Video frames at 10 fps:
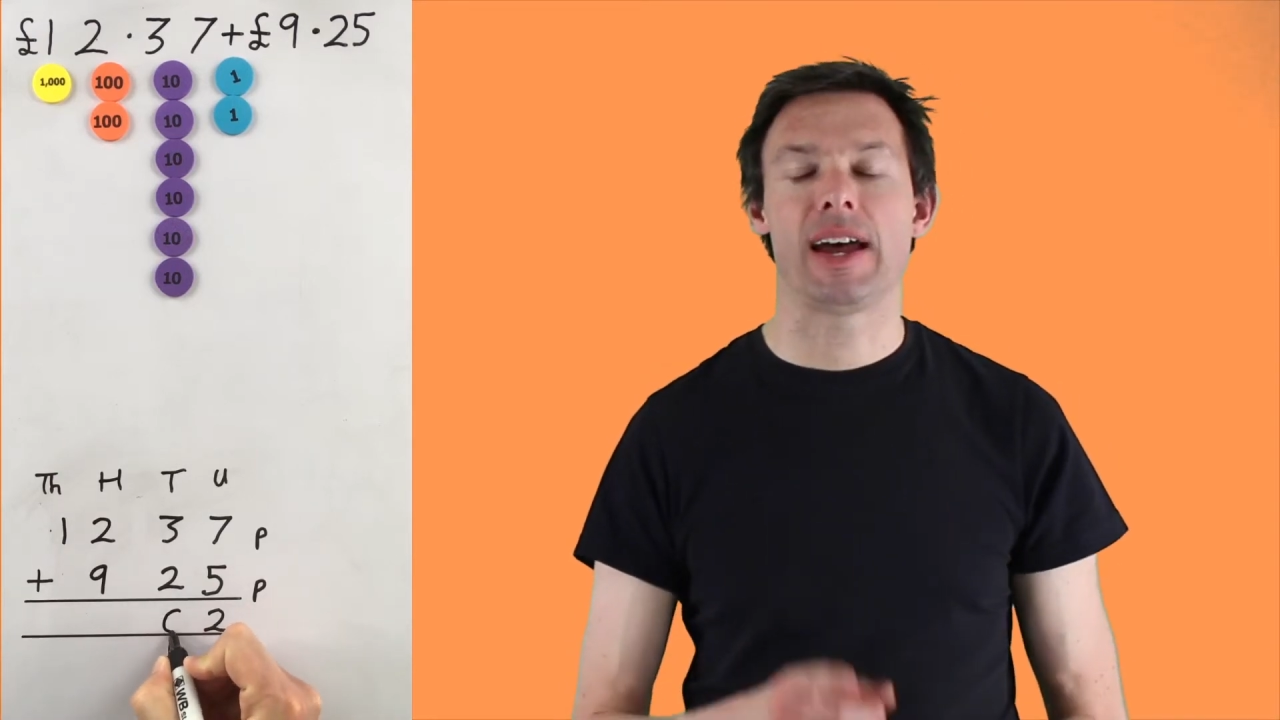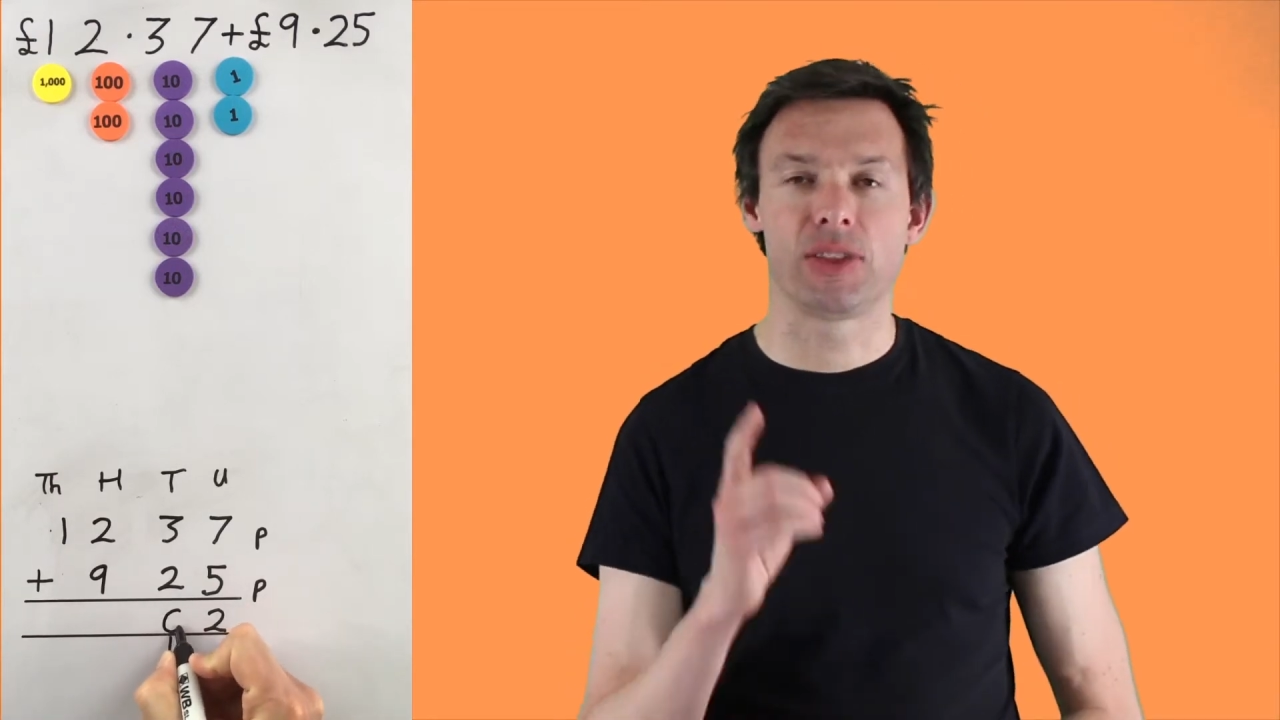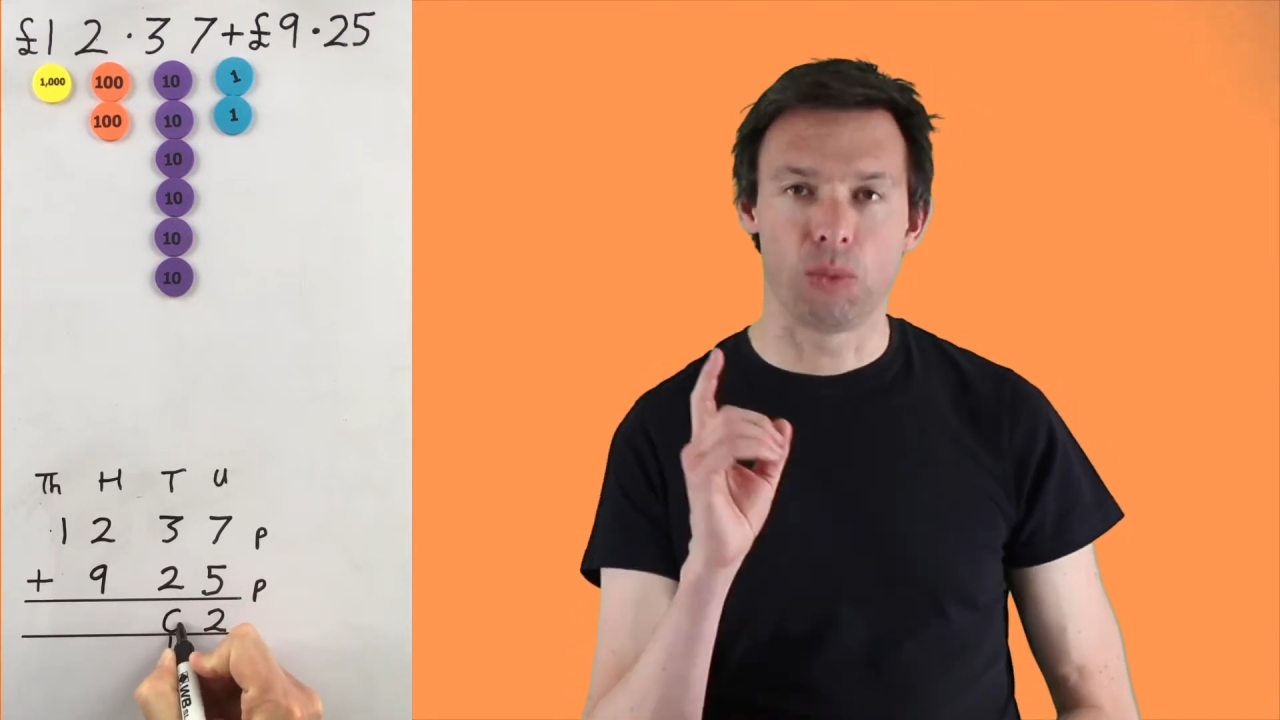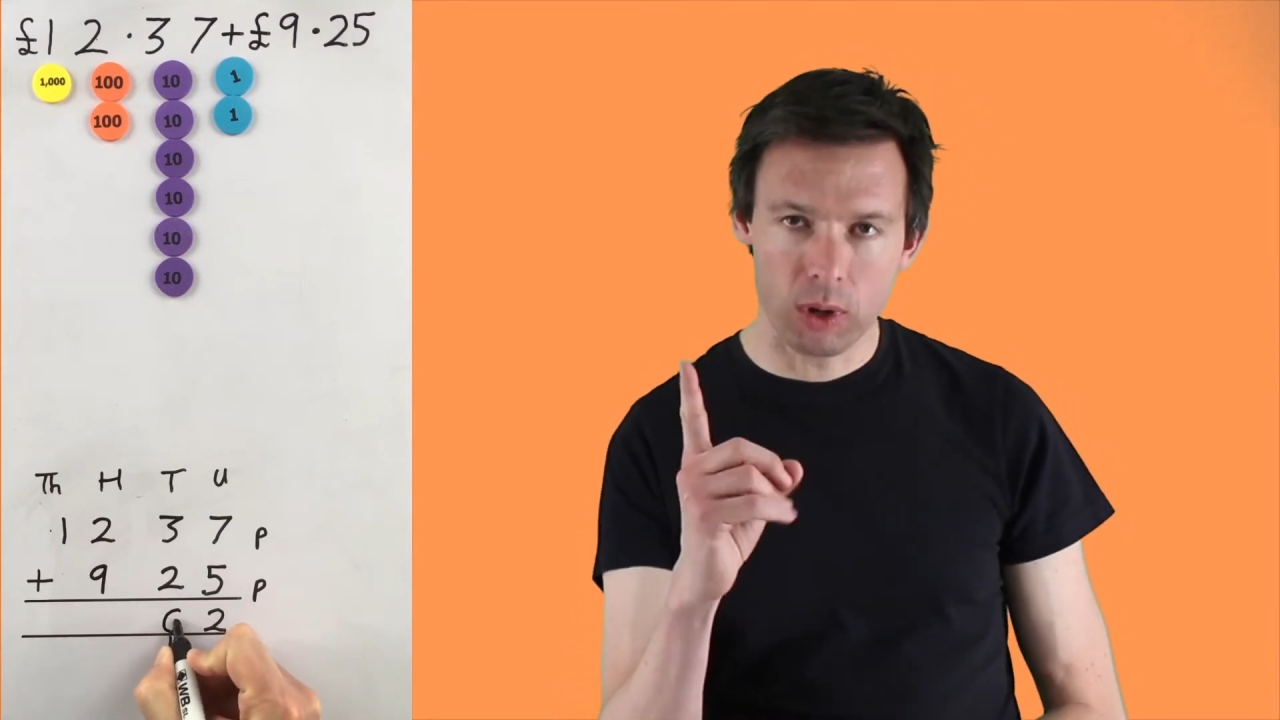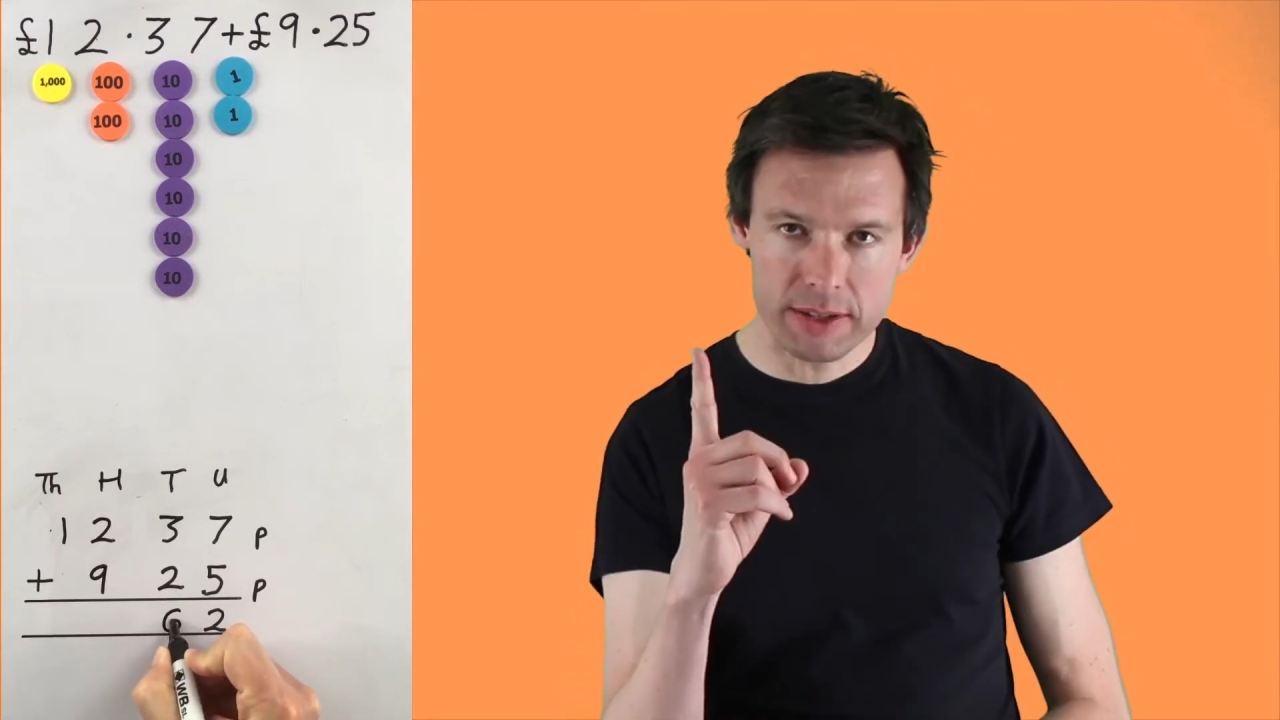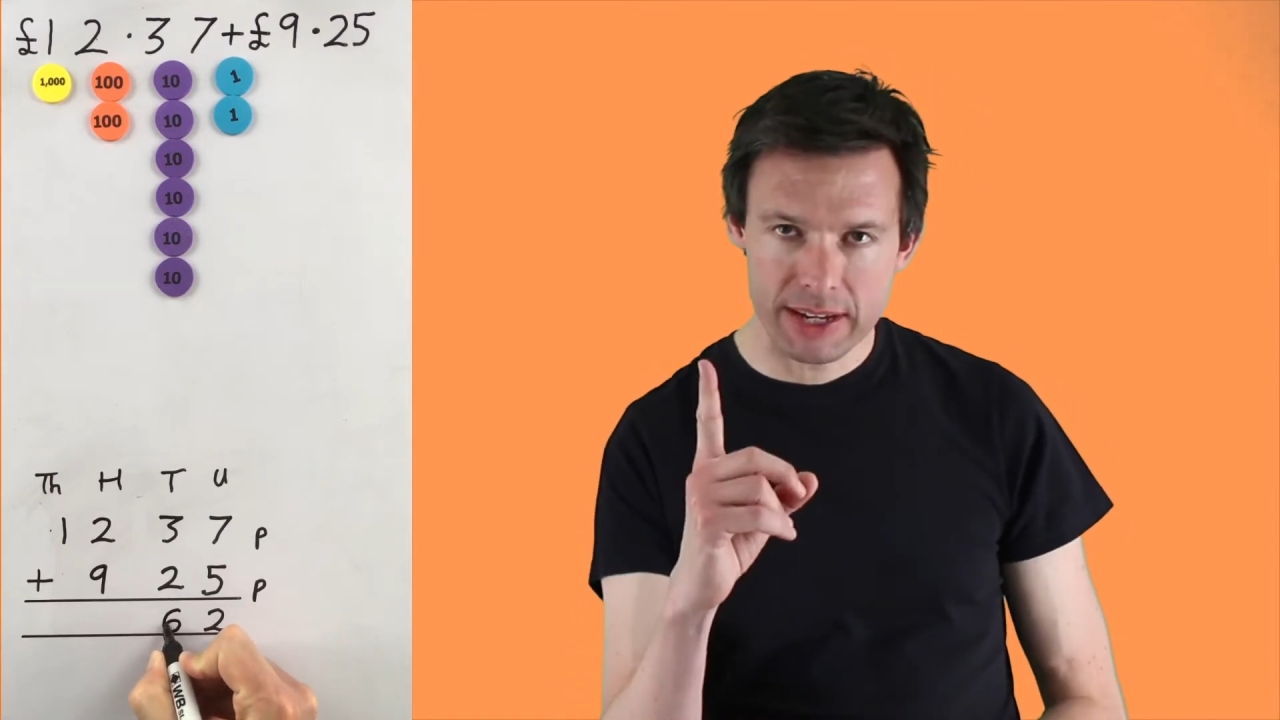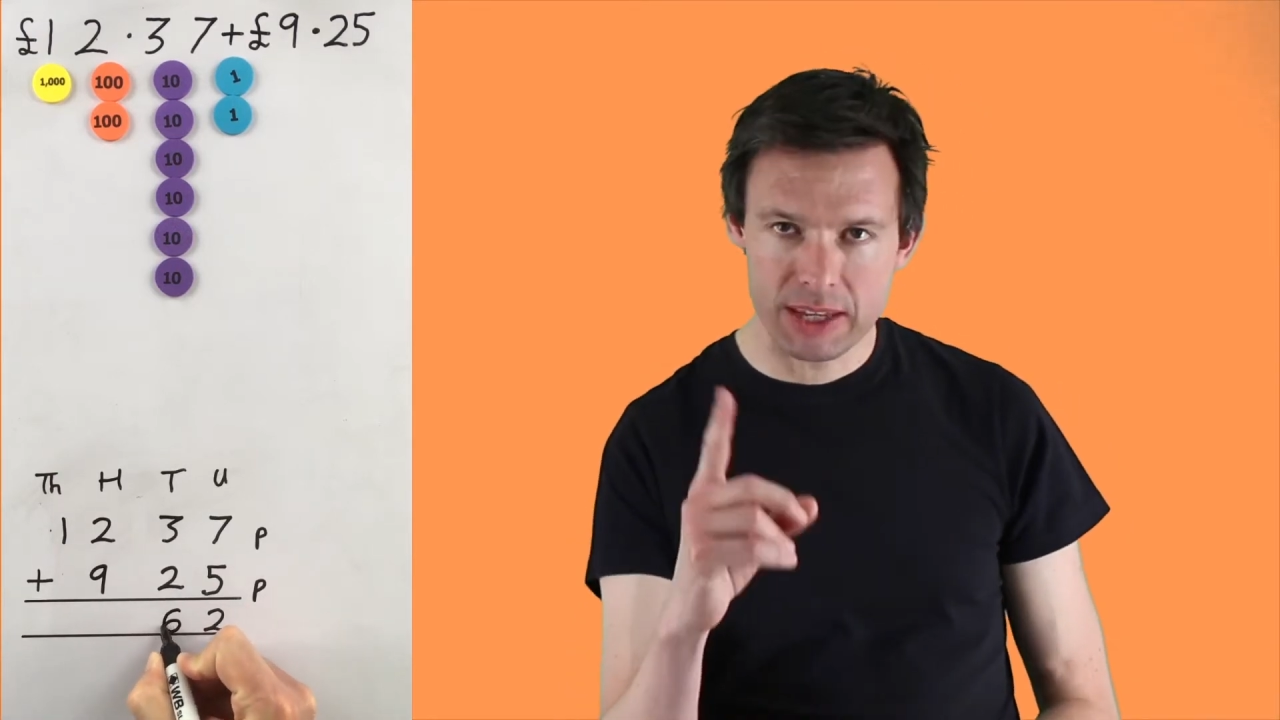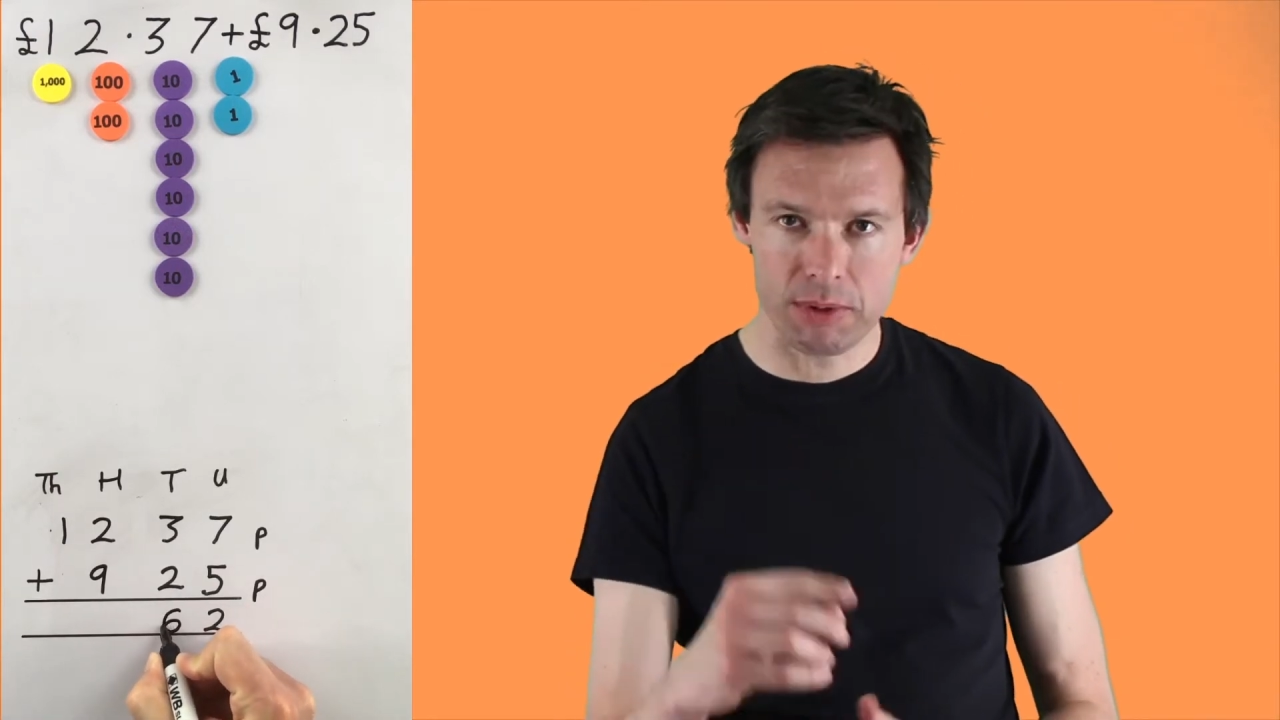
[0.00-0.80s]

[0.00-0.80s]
add the 1 ten